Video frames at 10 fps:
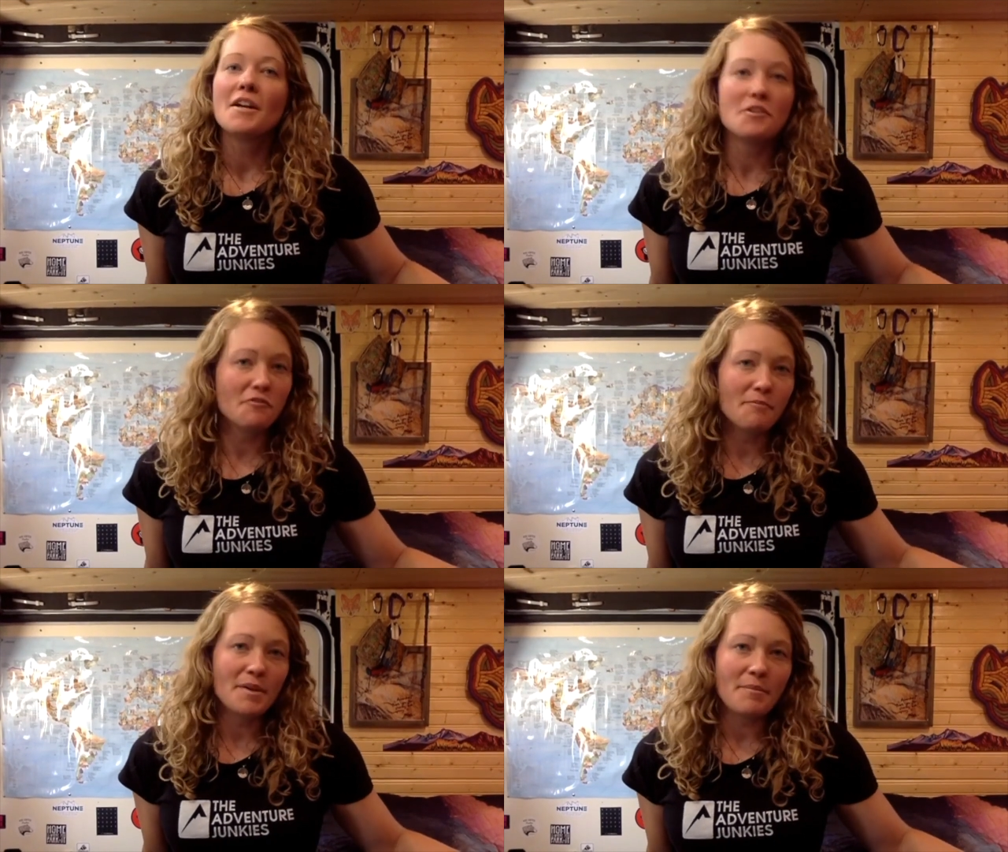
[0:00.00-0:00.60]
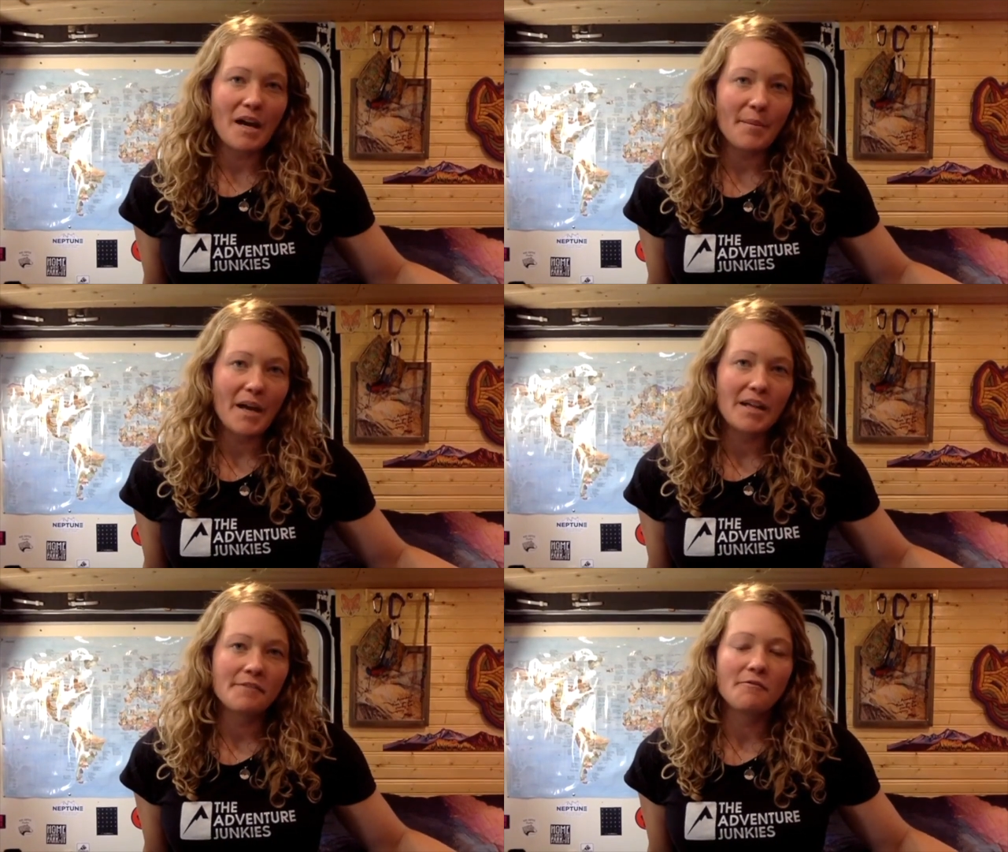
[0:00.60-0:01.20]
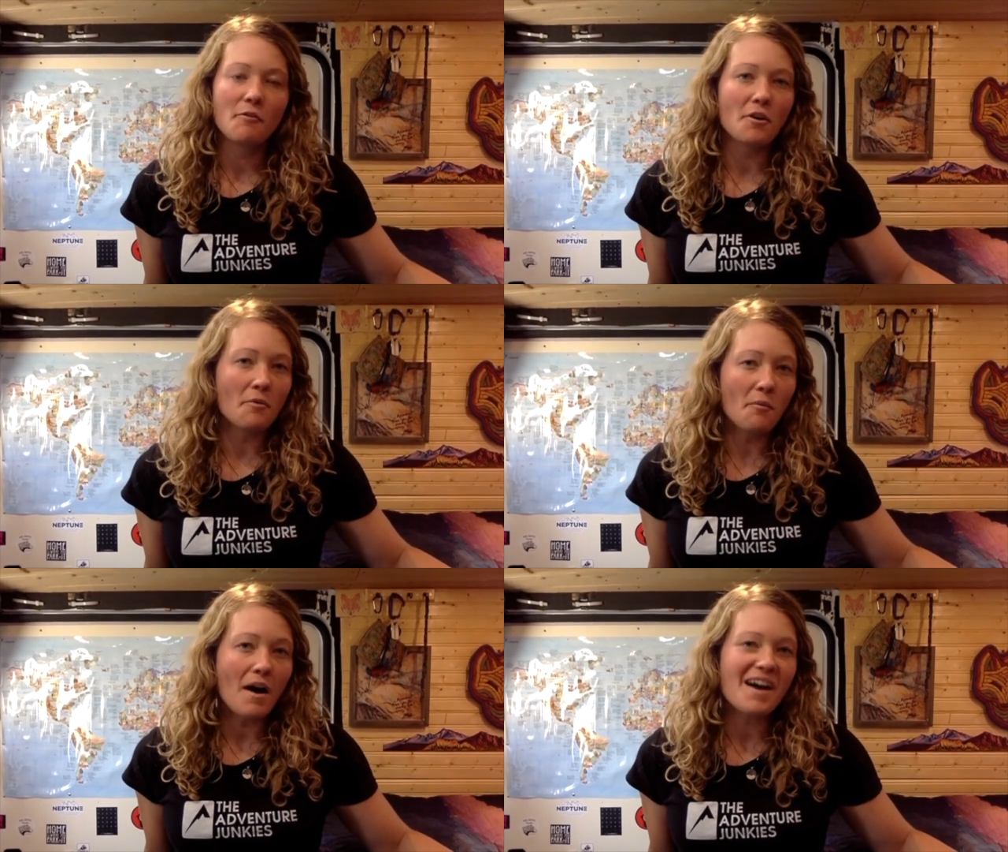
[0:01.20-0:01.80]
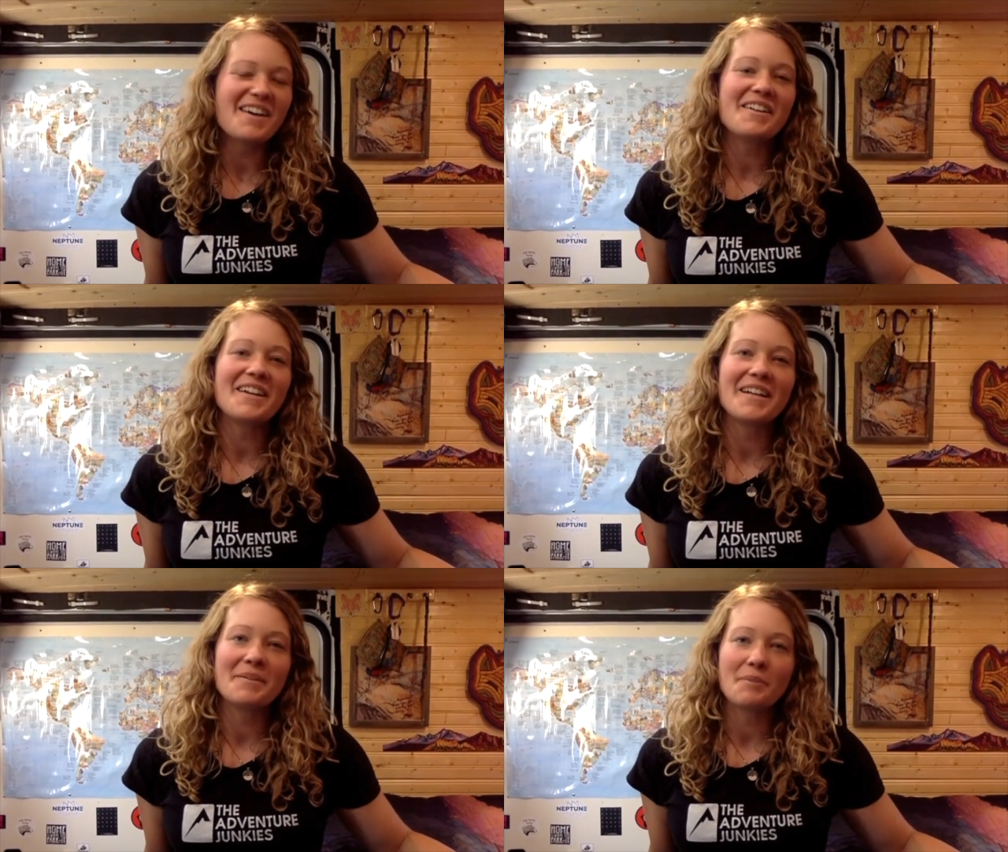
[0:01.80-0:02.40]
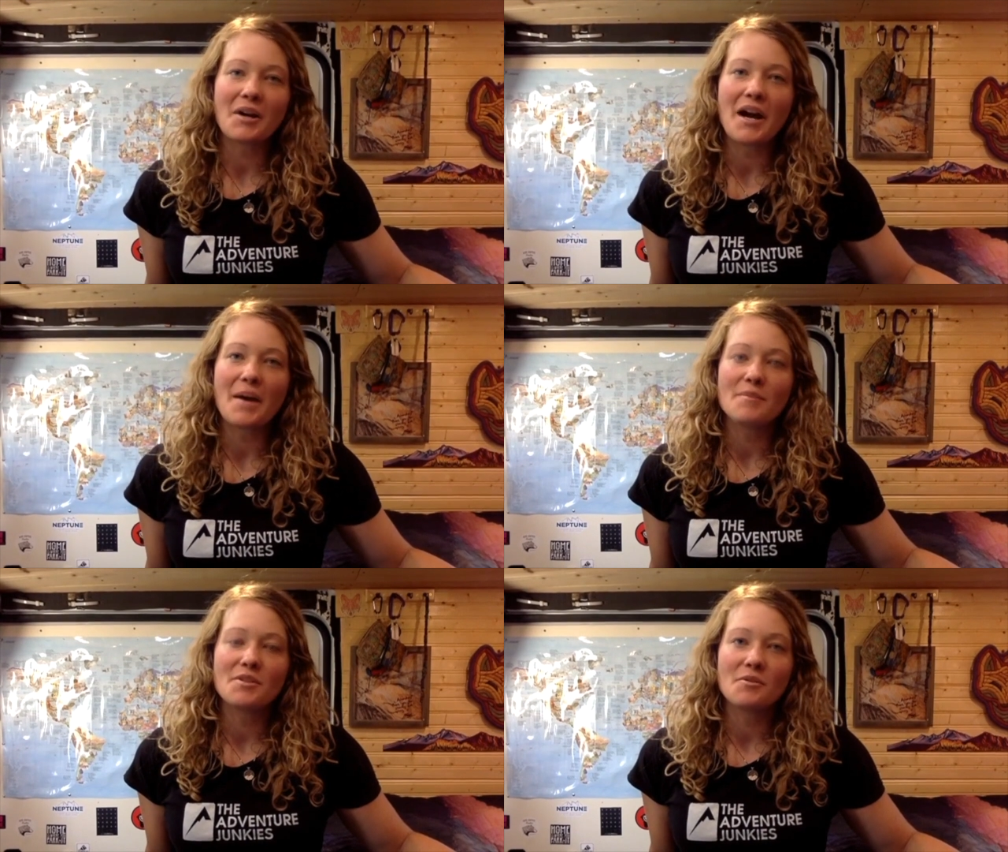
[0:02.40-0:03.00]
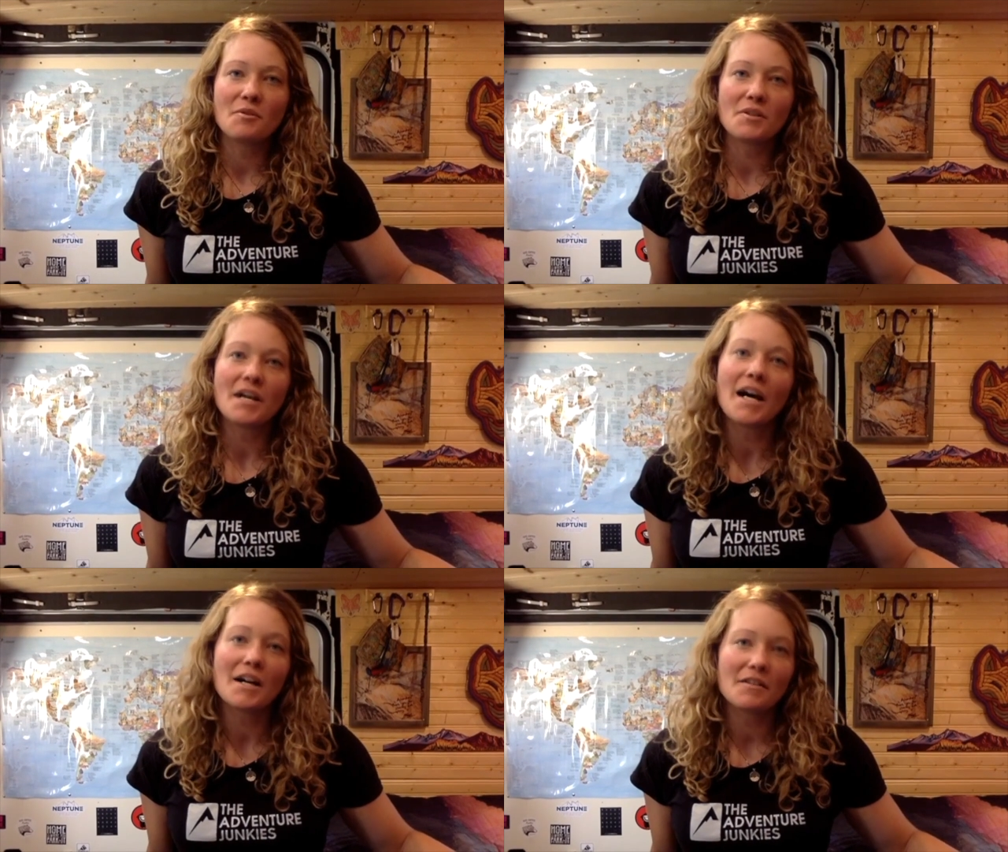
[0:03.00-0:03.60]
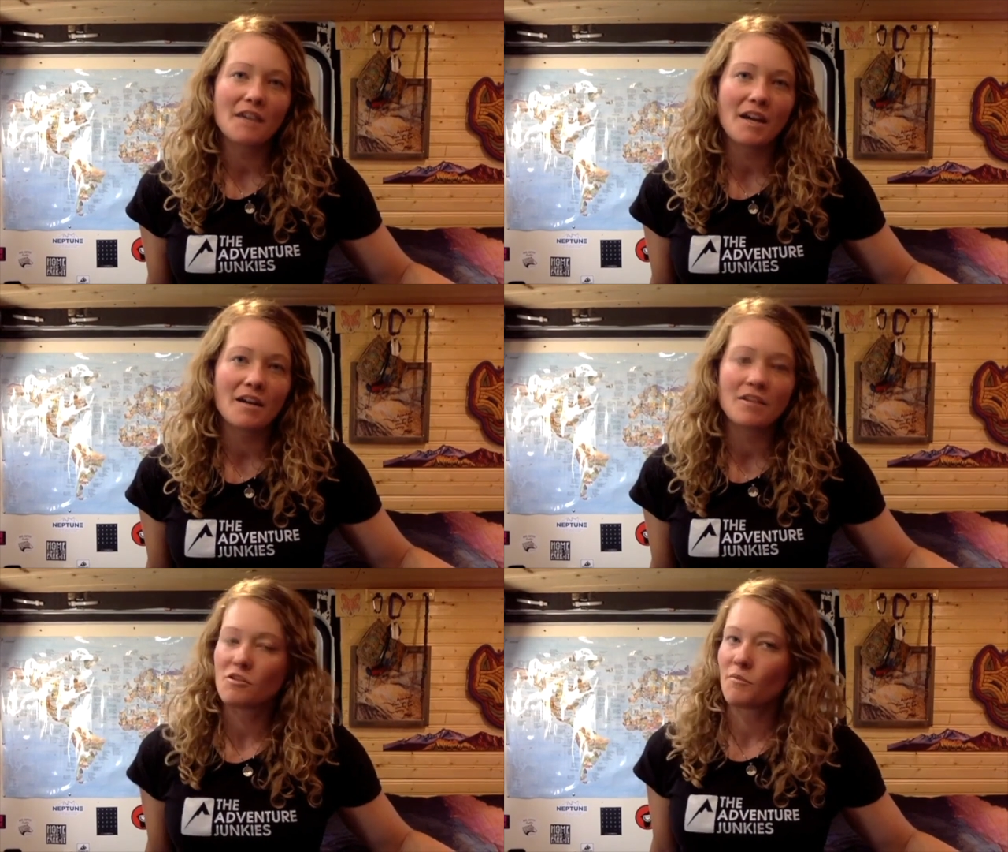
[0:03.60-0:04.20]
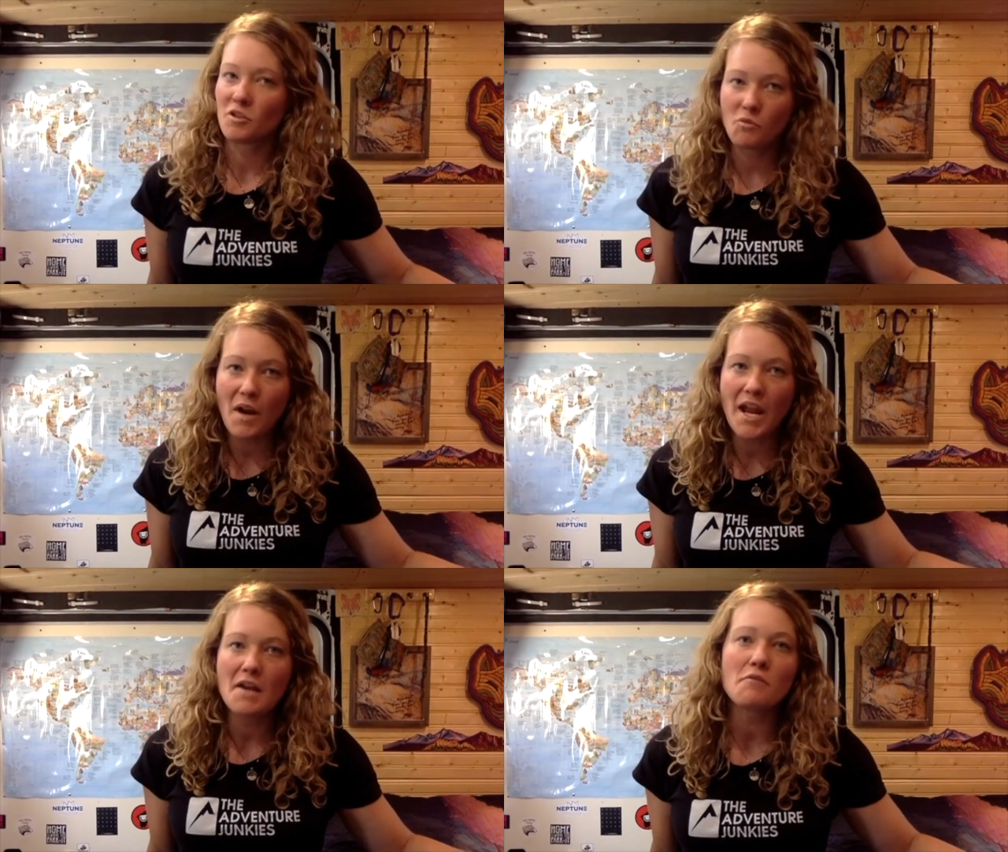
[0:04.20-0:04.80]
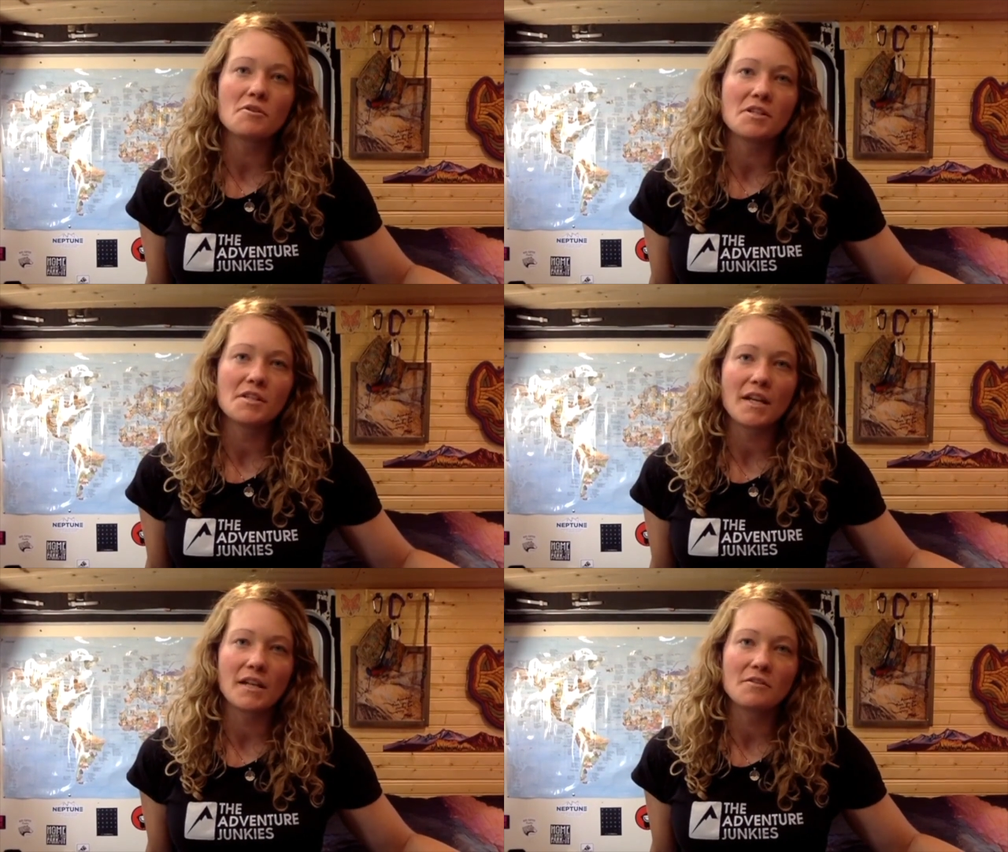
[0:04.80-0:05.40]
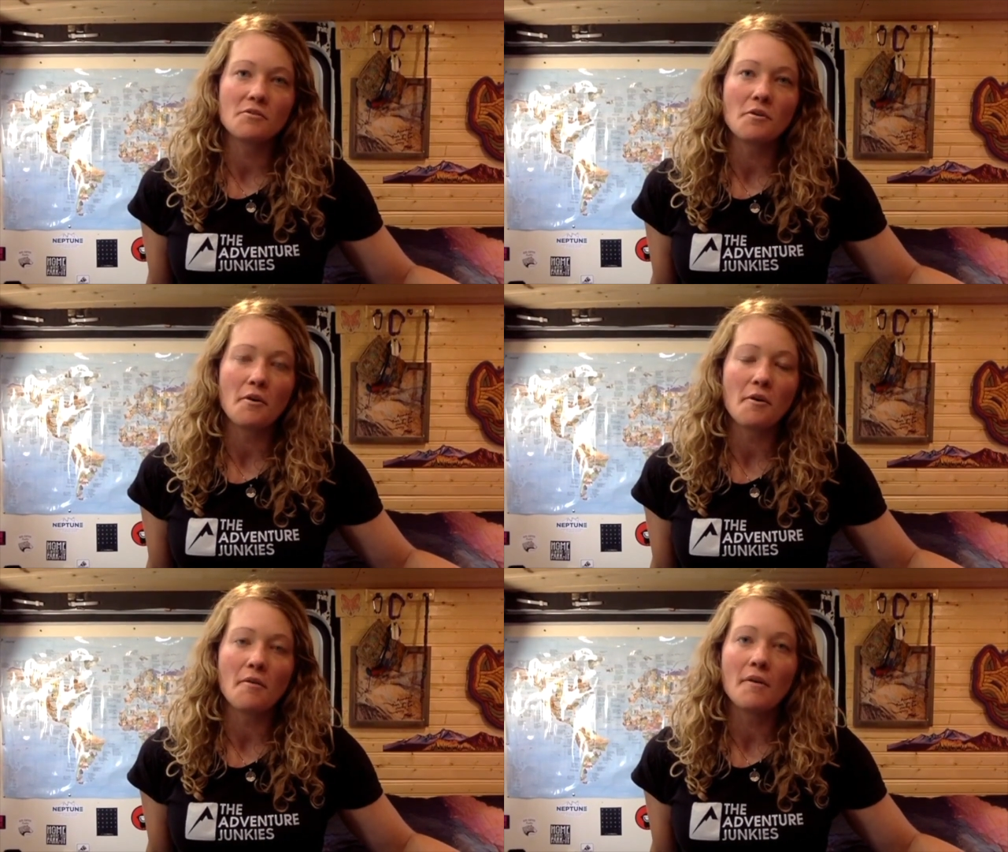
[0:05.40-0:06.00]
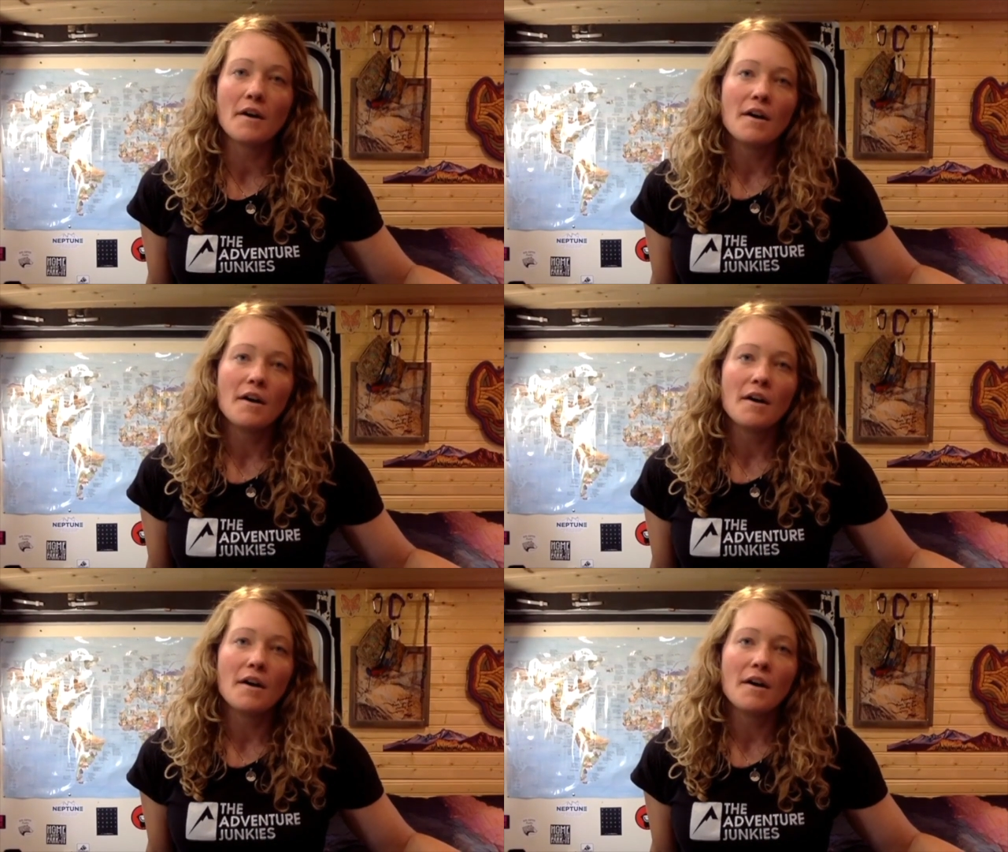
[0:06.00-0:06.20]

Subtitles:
you've been backpacking for a while and perhaps you're tired of carrying so much weight, or just like to know